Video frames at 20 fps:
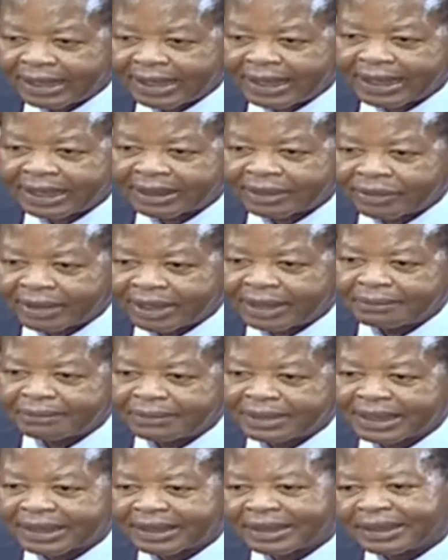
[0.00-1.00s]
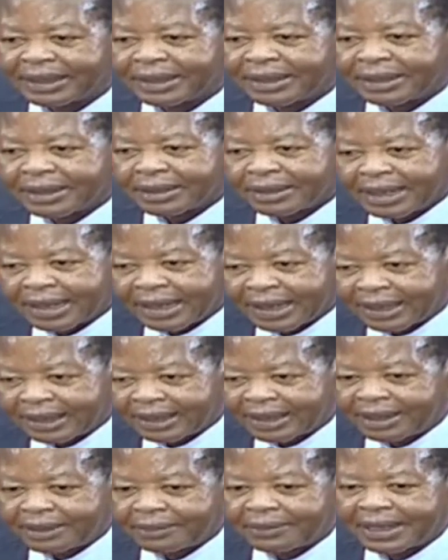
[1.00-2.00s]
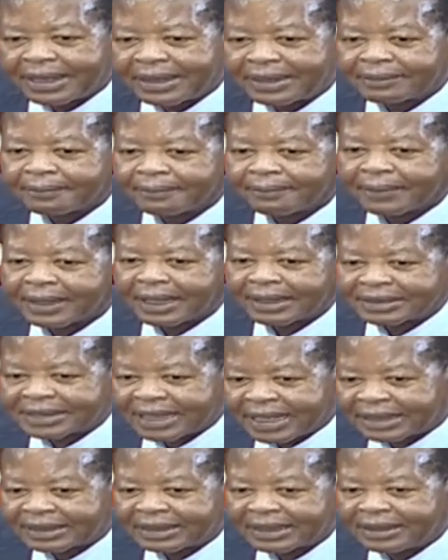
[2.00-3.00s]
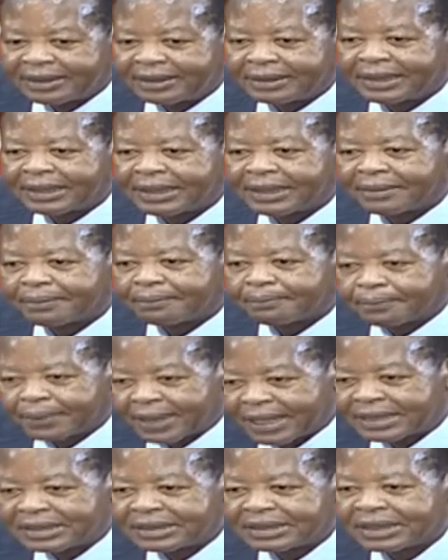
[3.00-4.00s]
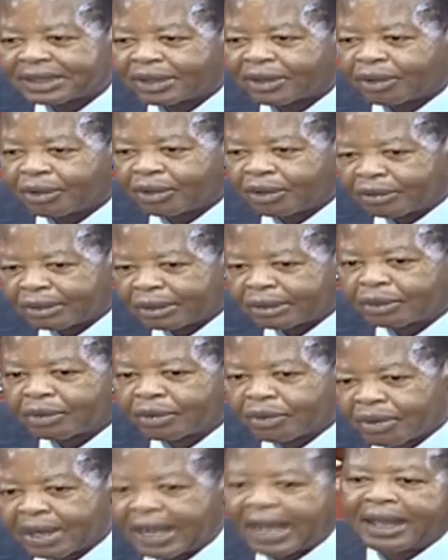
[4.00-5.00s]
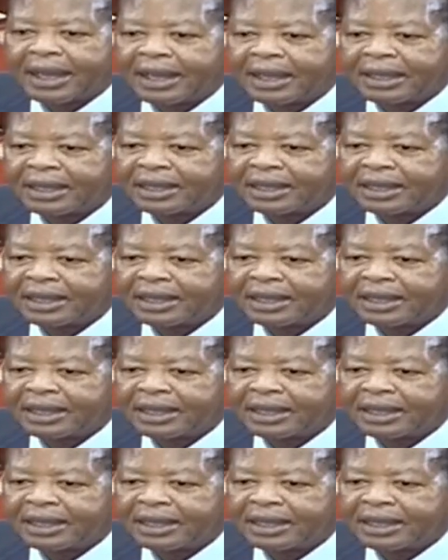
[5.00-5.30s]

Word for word: actually be uh, given a certain price on unga,